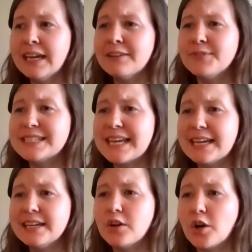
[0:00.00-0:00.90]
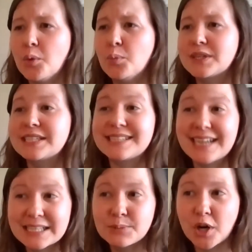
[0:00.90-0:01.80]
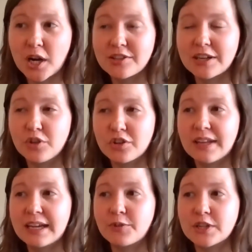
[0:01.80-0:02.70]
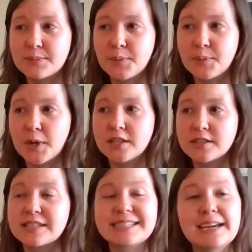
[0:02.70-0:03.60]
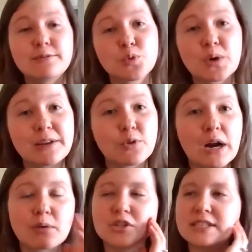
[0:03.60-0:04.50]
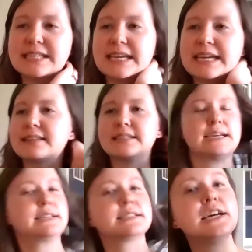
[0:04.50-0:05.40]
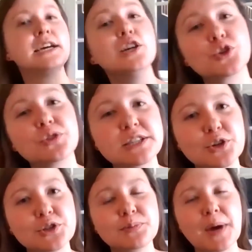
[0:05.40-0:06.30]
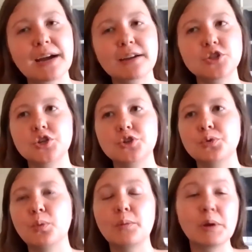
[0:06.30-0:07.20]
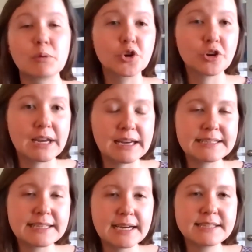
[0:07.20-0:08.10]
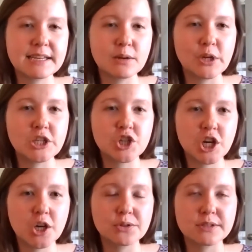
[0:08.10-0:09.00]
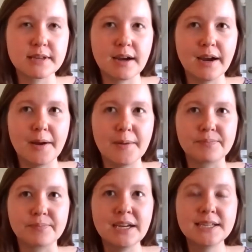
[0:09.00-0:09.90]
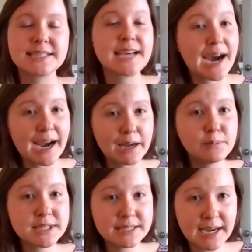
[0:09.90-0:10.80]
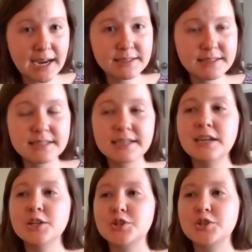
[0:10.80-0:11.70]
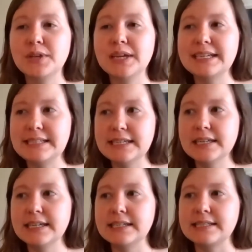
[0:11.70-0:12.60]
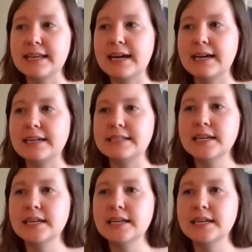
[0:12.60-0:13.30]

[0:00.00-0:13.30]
If they take it at home, what does test proctoring look like for a sponsor since they have 24 hours to take the test? So this goes back to when we were creating a test and we chose timed test. So the idea is that